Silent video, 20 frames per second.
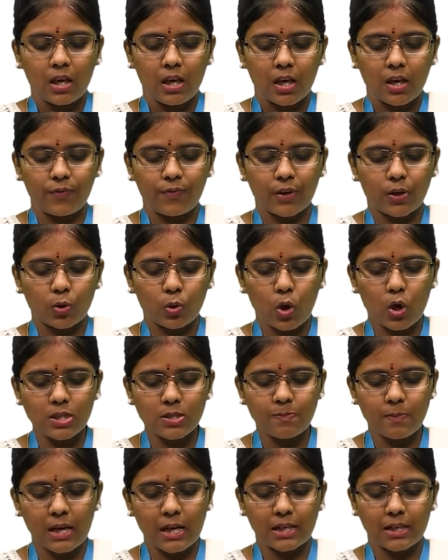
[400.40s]
If we
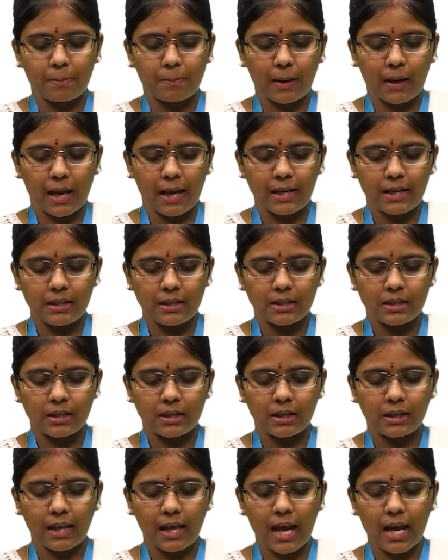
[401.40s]
cross multiply,
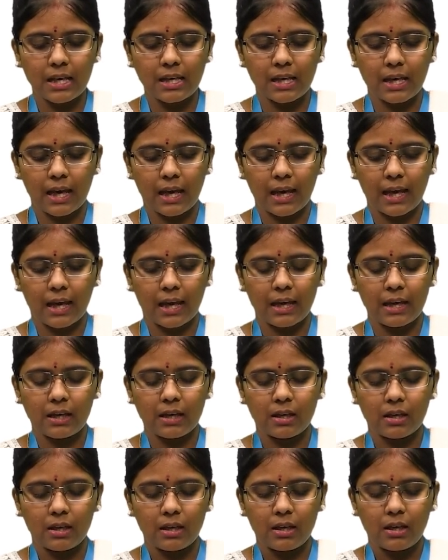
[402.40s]
tan A
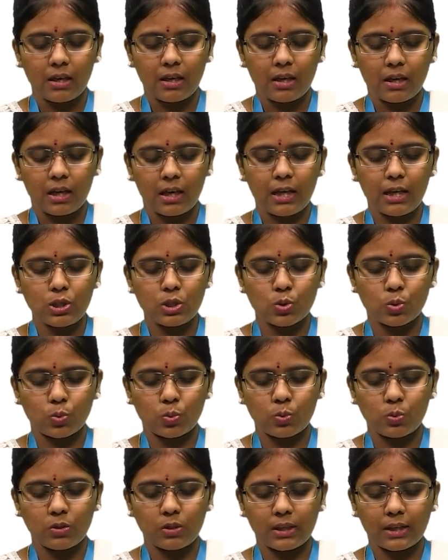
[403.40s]

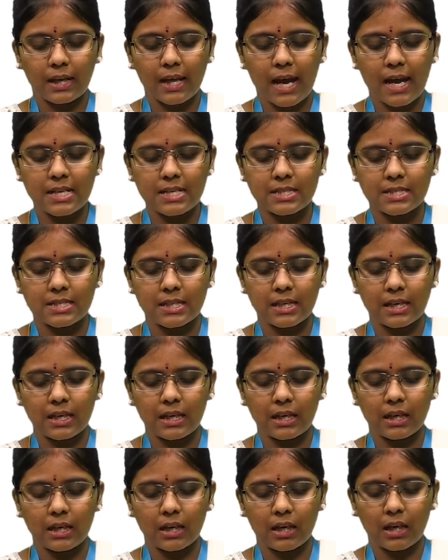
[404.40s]
into tan C
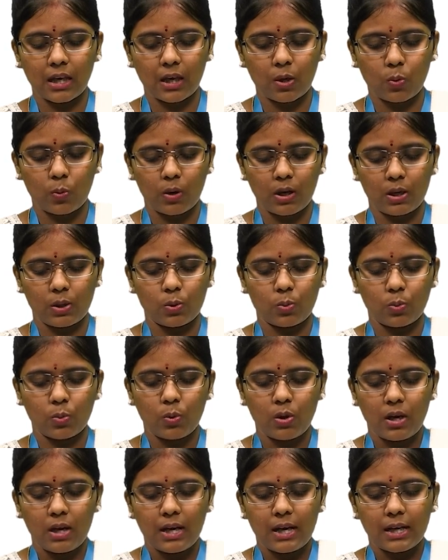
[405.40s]
equal to
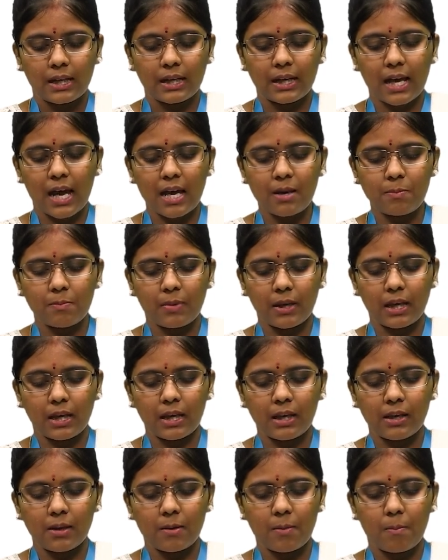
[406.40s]
tan
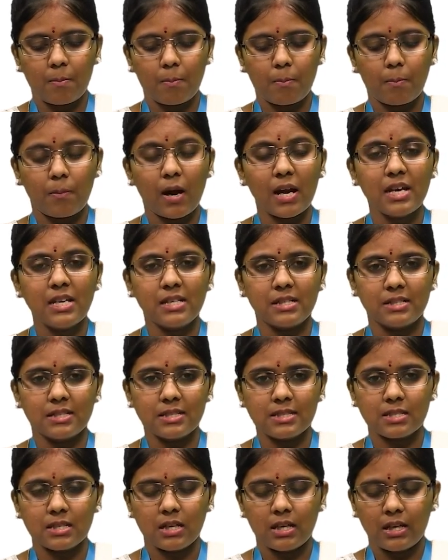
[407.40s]
B
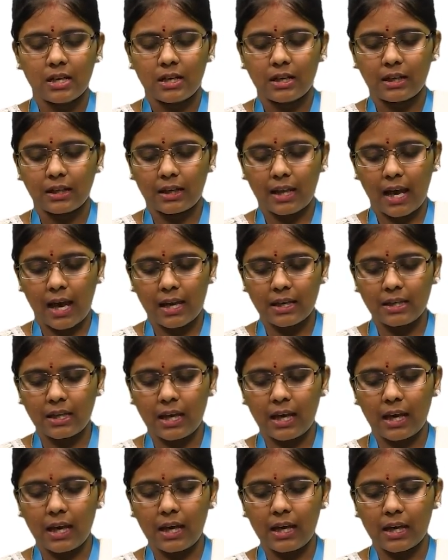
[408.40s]
minus tan
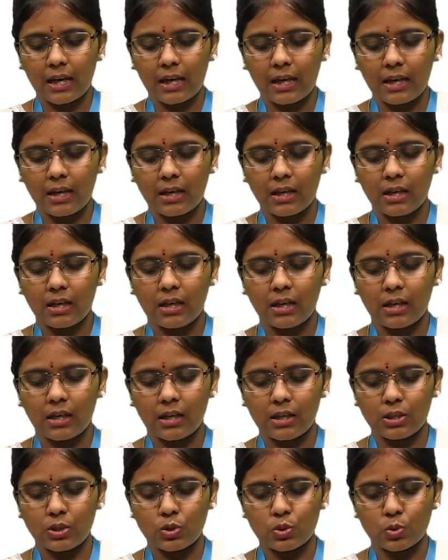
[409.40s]
A
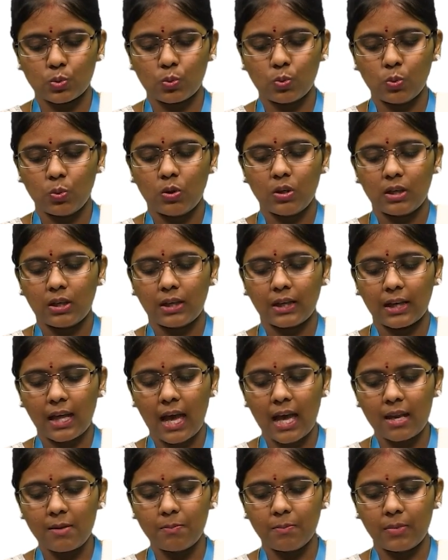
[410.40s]
into
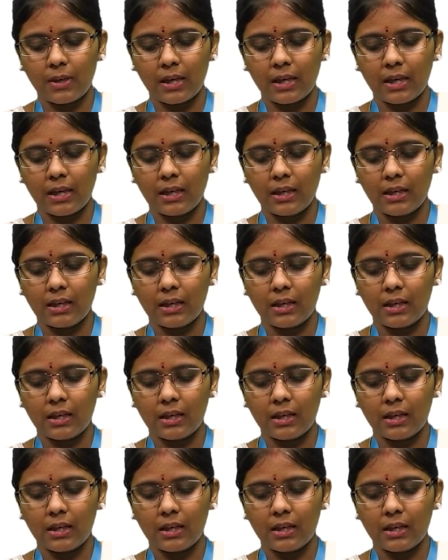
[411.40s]
tan B